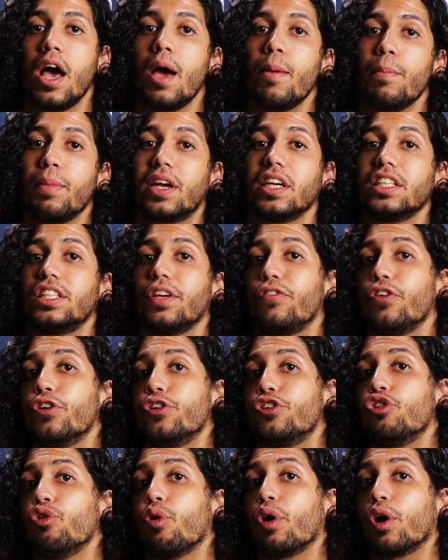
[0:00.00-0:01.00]
because if you're
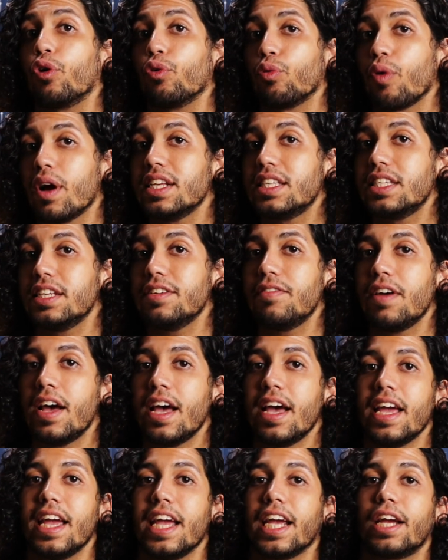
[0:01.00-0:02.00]
too aggressive,
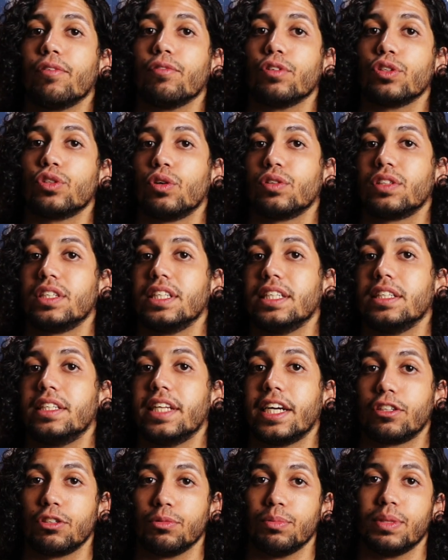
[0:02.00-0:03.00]
it can result in
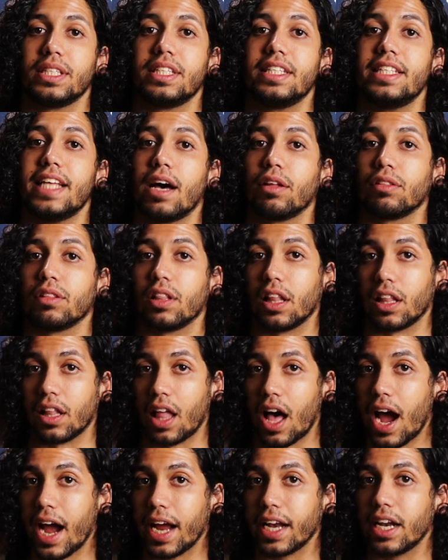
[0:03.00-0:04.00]
detriment down the
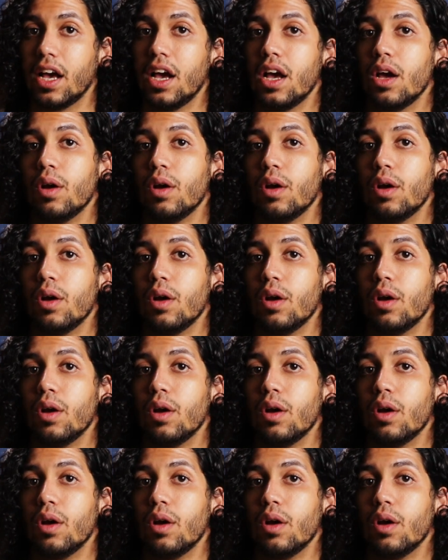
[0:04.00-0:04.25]
line,